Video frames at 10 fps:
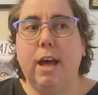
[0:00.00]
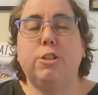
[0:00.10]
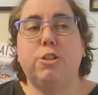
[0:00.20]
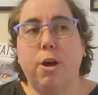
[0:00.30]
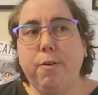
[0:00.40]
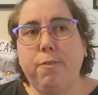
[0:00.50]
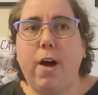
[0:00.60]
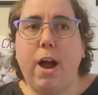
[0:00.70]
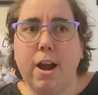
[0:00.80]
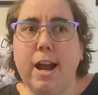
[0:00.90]
So
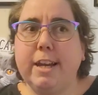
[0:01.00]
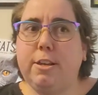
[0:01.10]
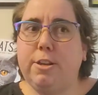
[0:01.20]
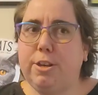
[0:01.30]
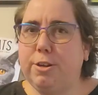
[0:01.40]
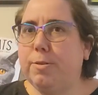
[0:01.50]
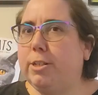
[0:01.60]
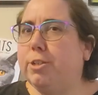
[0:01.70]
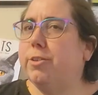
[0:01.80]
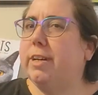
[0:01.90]
far, I do
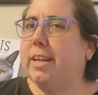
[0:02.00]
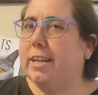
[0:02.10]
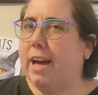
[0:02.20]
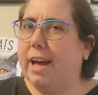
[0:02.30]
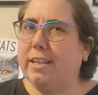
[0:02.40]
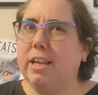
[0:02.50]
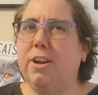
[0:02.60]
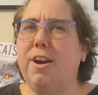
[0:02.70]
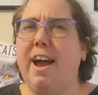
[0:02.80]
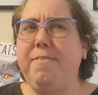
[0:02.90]
enjoy
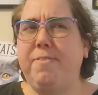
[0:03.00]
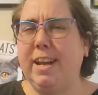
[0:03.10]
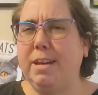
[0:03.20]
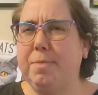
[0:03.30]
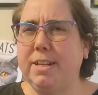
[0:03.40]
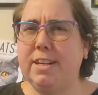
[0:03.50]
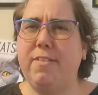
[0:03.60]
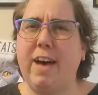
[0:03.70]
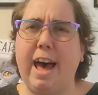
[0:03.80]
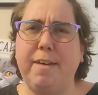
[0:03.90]
Godkiller. I'm finding myself
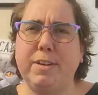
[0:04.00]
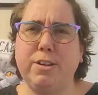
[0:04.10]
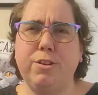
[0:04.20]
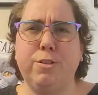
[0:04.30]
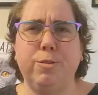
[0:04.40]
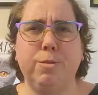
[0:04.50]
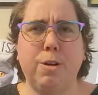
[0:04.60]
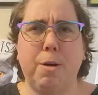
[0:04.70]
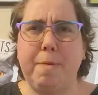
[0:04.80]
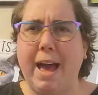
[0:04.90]
having to
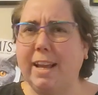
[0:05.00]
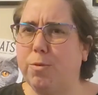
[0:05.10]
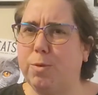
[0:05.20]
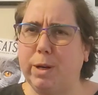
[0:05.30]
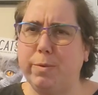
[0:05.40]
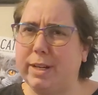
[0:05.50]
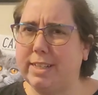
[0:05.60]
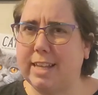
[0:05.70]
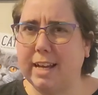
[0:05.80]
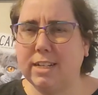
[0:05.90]
go back and
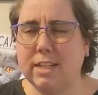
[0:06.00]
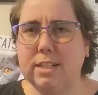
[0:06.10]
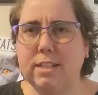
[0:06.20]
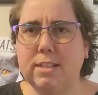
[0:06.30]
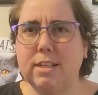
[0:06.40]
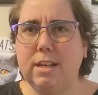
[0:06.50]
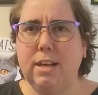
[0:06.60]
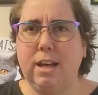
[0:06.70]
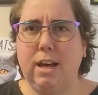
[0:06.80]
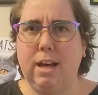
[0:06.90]
reread sections
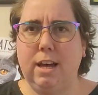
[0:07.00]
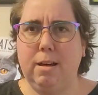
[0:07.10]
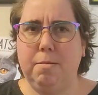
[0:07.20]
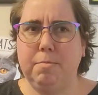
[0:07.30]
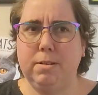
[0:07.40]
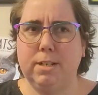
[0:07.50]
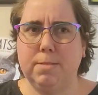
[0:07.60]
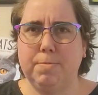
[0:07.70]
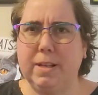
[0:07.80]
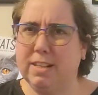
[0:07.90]
um,
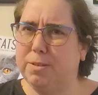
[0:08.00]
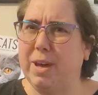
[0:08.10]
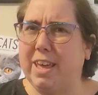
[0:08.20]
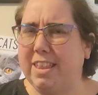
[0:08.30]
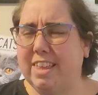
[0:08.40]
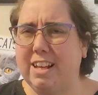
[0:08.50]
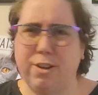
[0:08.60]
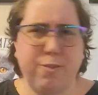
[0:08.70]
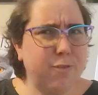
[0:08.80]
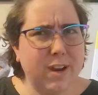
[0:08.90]
just because the way things
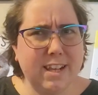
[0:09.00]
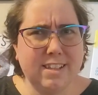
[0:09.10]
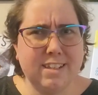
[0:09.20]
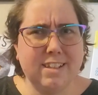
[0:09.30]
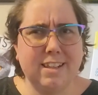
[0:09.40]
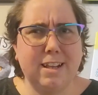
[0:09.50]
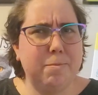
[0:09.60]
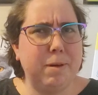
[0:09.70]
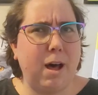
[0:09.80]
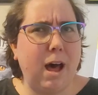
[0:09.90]
are phrased is a little
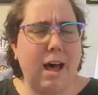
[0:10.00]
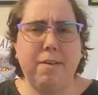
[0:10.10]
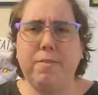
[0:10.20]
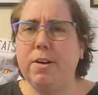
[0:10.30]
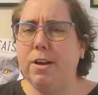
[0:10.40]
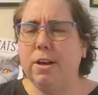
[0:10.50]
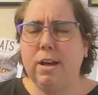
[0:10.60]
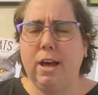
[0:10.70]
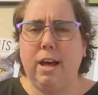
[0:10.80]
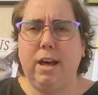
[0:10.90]
bit off,
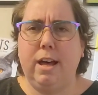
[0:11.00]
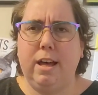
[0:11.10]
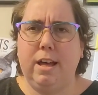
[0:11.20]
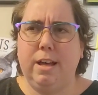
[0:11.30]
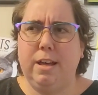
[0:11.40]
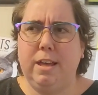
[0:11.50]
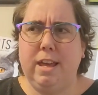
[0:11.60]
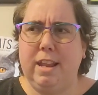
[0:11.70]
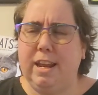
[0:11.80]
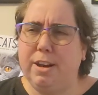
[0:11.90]
uh,
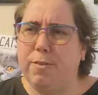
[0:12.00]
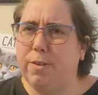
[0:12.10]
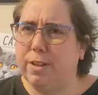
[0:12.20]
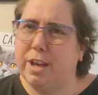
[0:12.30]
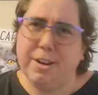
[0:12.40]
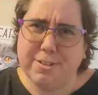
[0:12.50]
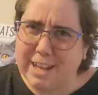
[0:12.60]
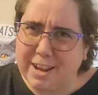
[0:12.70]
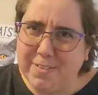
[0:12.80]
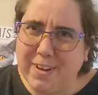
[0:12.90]
and I don't fully
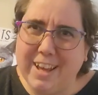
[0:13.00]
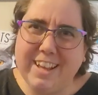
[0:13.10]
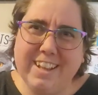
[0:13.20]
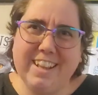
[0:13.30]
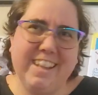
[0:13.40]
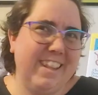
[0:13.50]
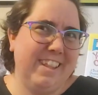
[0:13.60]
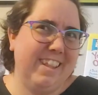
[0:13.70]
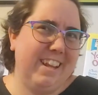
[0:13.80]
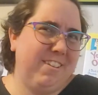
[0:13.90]
understand what
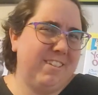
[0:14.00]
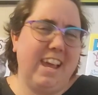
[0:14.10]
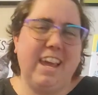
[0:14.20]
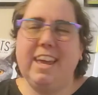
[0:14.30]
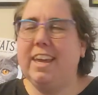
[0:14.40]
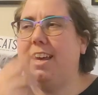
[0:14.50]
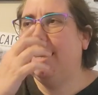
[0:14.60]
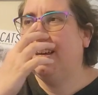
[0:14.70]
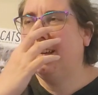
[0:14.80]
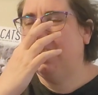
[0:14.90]
they're saying.
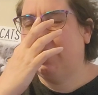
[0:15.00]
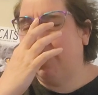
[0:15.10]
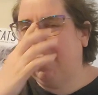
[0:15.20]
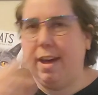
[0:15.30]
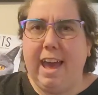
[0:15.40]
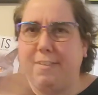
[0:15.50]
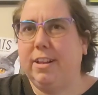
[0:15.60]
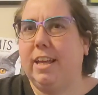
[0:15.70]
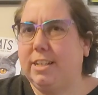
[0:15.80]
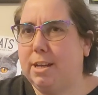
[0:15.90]
So I had to
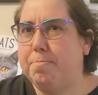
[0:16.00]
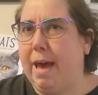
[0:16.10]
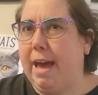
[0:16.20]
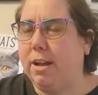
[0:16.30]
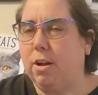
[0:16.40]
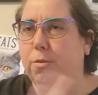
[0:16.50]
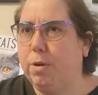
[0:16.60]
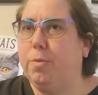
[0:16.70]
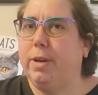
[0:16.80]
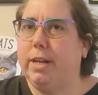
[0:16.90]
like jump back and
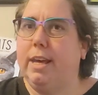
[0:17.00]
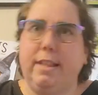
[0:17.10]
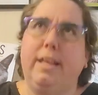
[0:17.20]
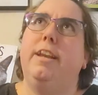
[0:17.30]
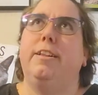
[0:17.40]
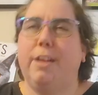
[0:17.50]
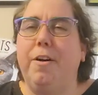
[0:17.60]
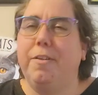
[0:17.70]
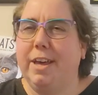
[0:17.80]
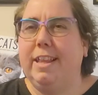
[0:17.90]
reread it, and then I was like,
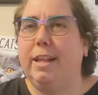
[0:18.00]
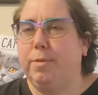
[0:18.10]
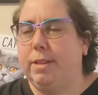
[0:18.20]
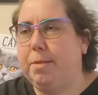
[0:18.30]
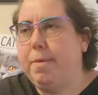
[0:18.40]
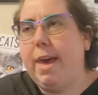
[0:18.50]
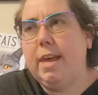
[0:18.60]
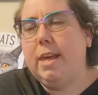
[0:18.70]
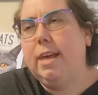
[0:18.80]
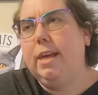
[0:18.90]
oh, okay, that's what they
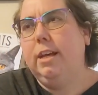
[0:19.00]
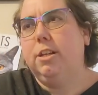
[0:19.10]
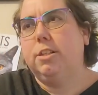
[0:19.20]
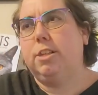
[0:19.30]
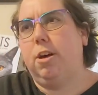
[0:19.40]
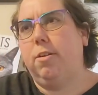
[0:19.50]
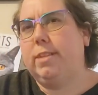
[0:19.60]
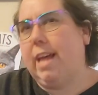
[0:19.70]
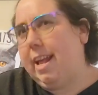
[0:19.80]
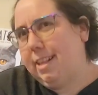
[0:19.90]
meant. So
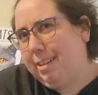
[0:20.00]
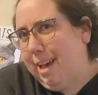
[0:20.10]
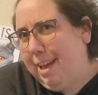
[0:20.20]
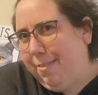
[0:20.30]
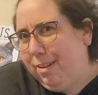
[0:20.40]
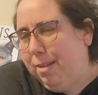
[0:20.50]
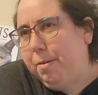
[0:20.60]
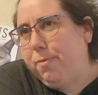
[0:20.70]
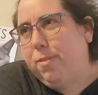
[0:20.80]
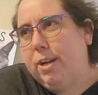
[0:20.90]
that's kind of a little
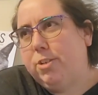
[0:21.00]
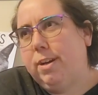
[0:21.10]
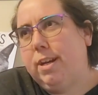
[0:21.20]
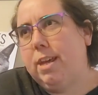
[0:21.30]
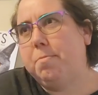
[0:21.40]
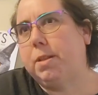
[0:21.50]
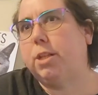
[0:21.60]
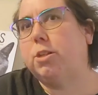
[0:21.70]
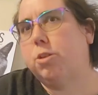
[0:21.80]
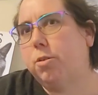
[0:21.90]
bit frustrating, but the
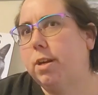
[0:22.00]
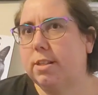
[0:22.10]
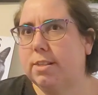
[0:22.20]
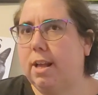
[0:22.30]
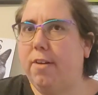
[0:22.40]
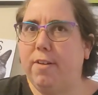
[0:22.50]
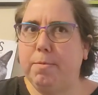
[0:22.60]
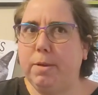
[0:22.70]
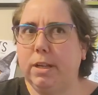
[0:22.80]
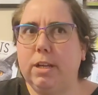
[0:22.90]
story itself I'm
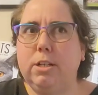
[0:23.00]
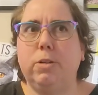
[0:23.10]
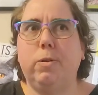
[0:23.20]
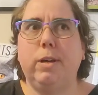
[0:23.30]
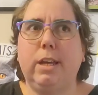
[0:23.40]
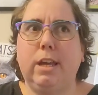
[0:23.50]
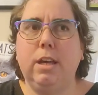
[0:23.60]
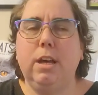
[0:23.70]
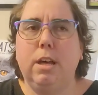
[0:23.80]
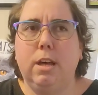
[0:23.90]
really enjoying.
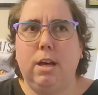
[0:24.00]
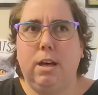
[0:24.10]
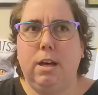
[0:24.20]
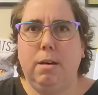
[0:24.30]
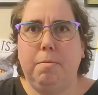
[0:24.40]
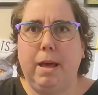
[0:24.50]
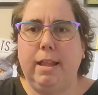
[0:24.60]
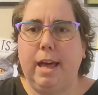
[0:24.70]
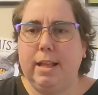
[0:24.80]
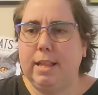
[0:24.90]
Um, I
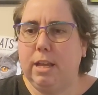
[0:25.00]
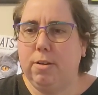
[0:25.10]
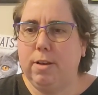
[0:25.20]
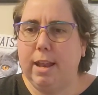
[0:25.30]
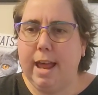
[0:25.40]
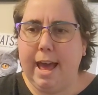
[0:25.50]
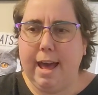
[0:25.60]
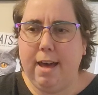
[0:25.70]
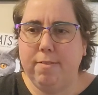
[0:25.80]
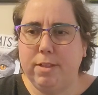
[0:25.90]
like that you kind of
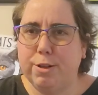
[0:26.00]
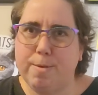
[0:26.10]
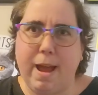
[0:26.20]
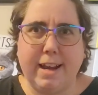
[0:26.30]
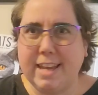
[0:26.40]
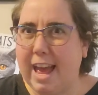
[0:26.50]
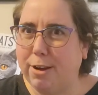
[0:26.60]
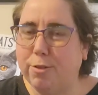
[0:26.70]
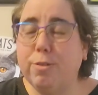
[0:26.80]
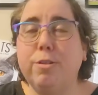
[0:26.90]
have this ragtag
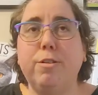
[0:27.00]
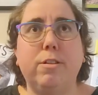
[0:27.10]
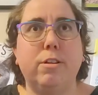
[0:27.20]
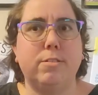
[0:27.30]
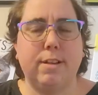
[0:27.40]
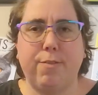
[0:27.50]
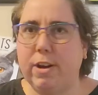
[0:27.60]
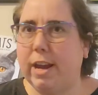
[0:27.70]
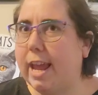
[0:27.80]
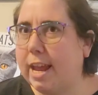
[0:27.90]
crew. There's
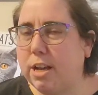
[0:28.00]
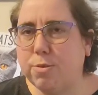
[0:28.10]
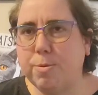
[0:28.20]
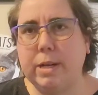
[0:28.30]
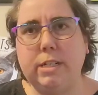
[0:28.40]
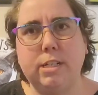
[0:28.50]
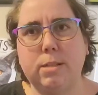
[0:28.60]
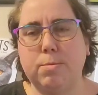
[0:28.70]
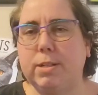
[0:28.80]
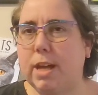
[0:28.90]
different age
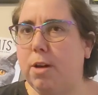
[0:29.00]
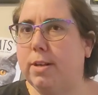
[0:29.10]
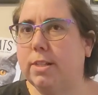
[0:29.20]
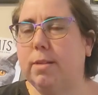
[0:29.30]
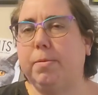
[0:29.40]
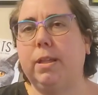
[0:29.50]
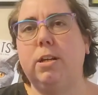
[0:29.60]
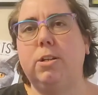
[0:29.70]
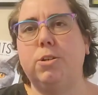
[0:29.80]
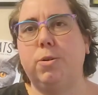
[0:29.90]
ranges, which I always
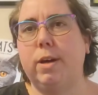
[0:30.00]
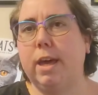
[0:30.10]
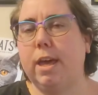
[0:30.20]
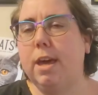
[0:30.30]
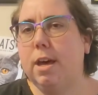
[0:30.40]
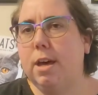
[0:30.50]
typically enjoy.